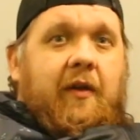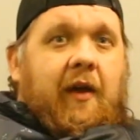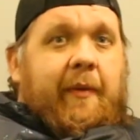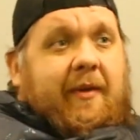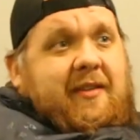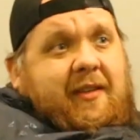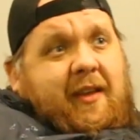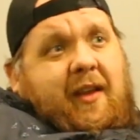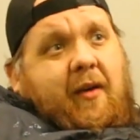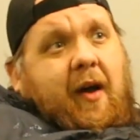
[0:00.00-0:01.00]
I mean, because,
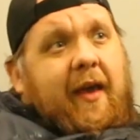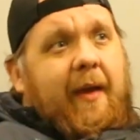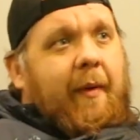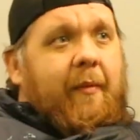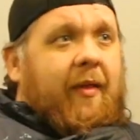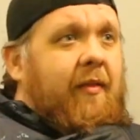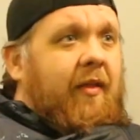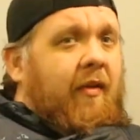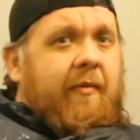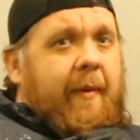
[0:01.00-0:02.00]
you know, I am. I would love,
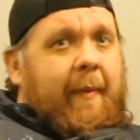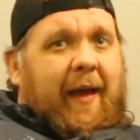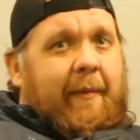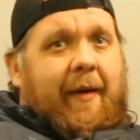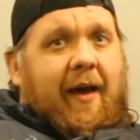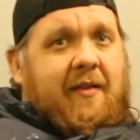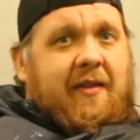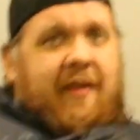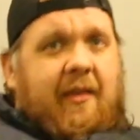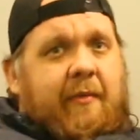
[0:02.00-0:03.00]
love to be back in my house.
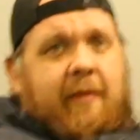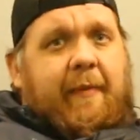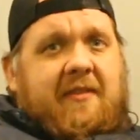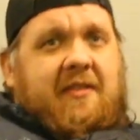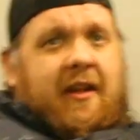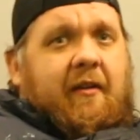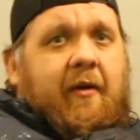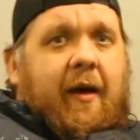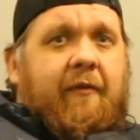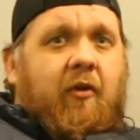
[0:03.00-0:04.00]
I think it'd be the best scenario
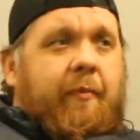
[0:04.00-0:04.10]
ever.